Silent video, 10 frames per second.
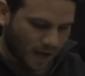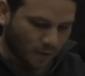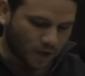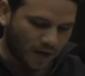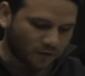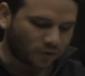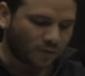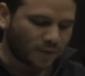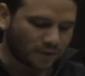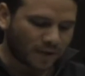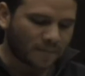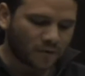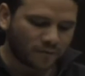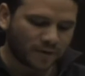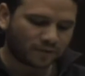And we have to rebuild that
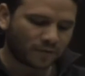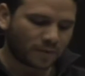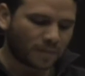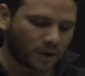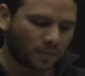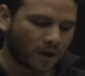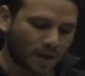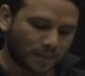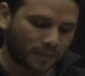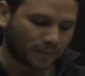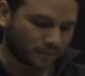movement from the bottom up,